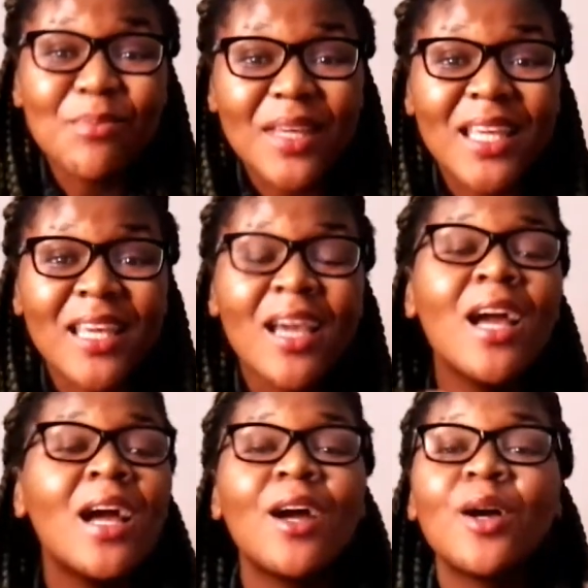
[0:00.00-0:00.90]
me.
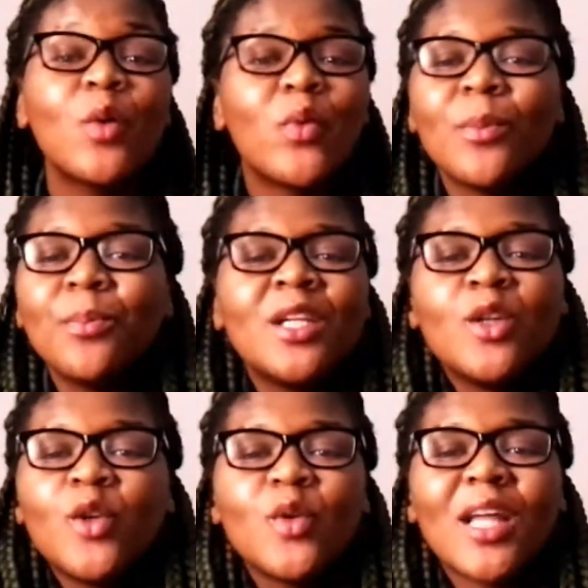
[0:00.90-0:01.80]
We
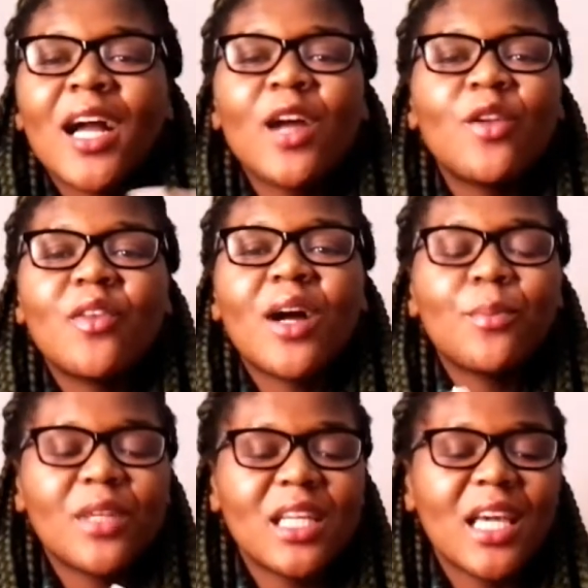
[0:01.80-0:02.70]
been knew the kind of
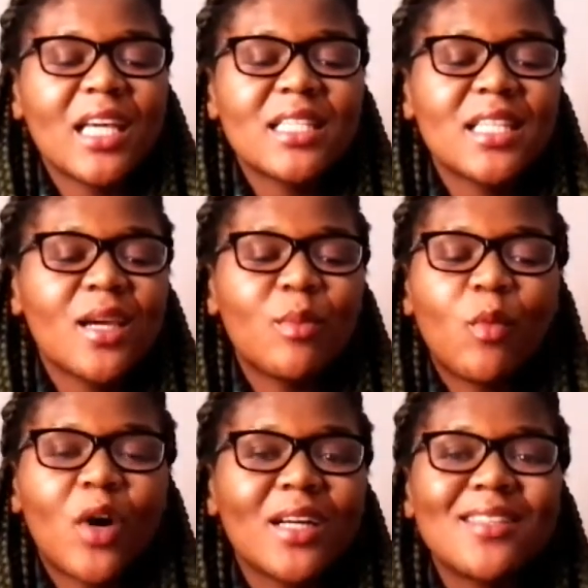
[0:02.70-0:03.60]
company
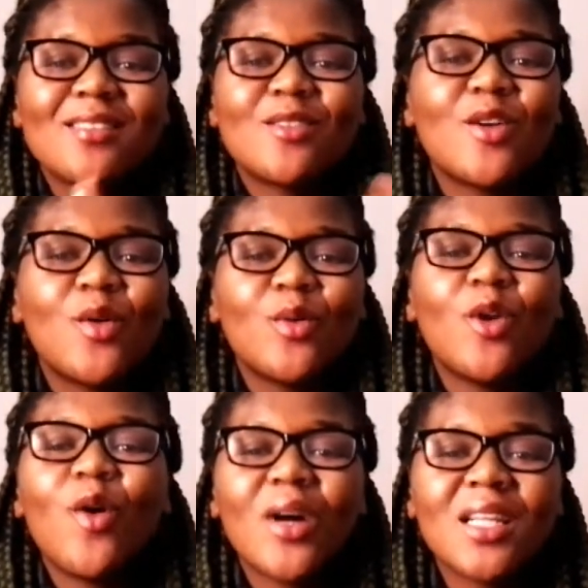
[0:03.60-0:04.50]
SM was, so
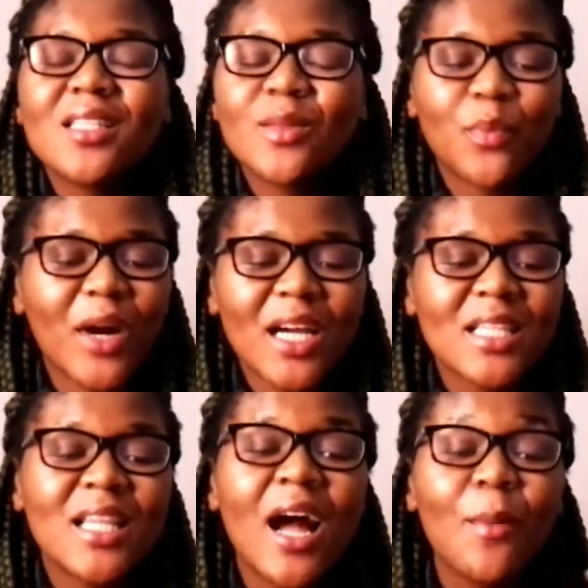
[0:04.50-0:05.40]
no one is
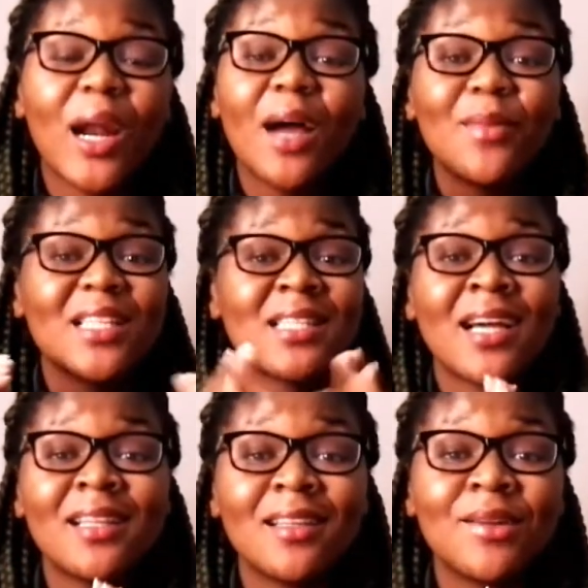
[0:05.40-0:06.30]
surprised, but I'm
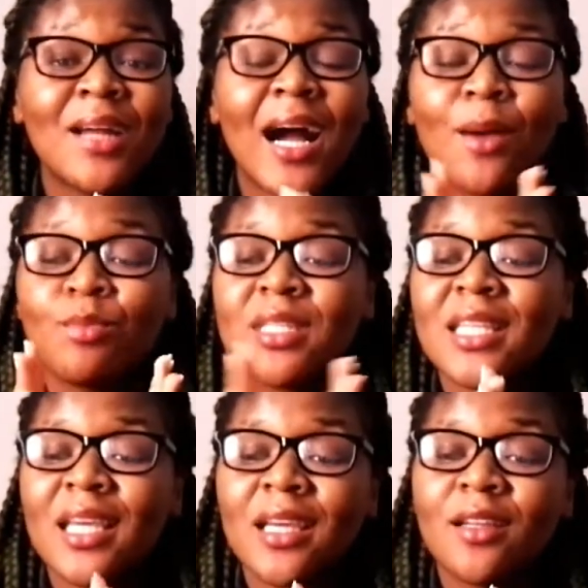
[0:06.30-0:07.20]
excited. I'm
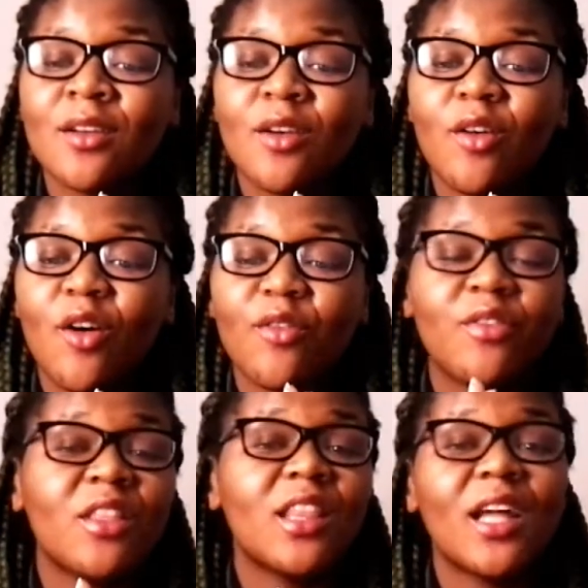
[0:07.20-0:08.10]
scared of
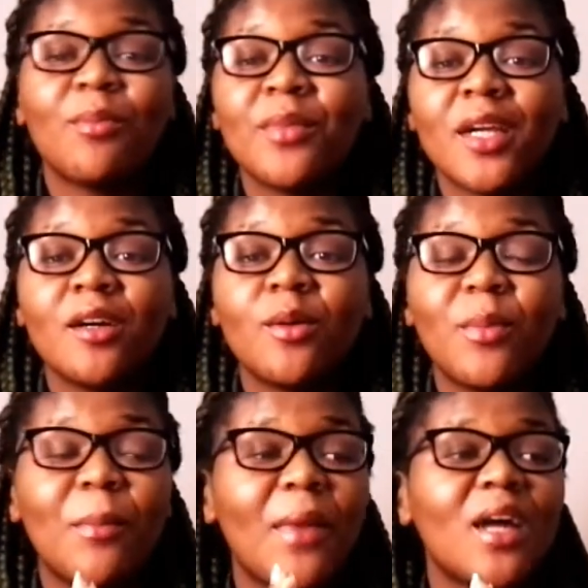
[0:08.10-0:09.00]
the thumbnail.
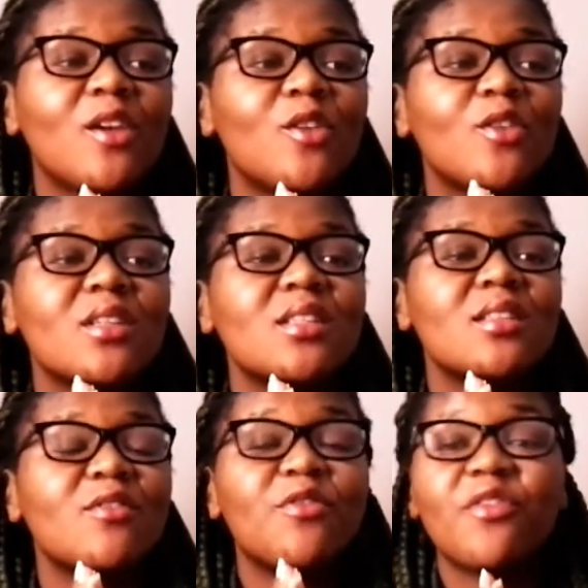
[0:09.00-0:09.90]
My man
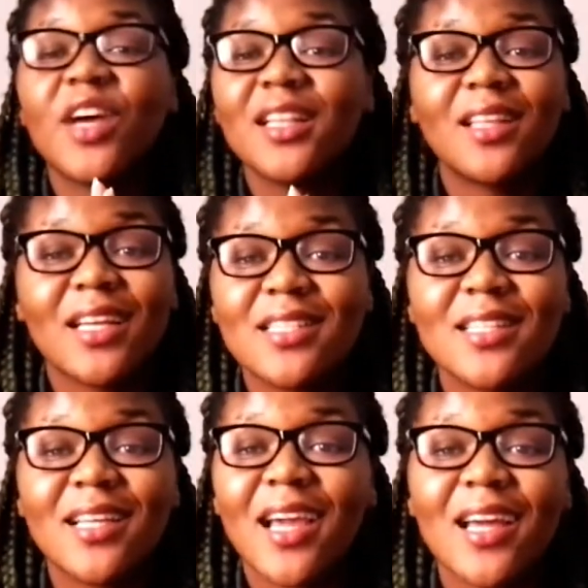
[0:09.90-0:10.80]
looks
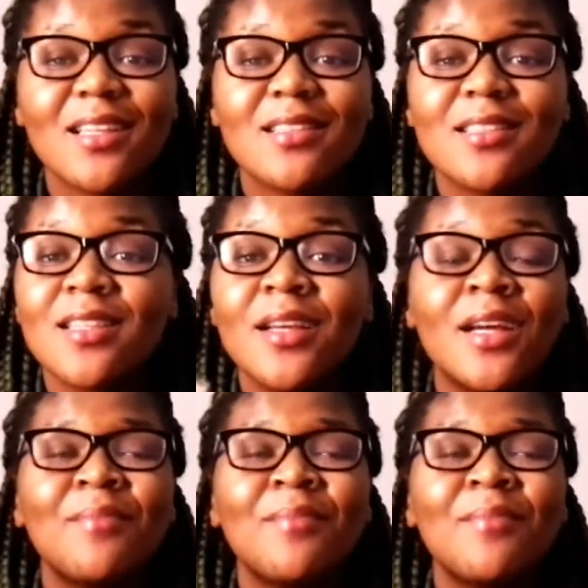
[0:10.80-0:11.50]
fantastic as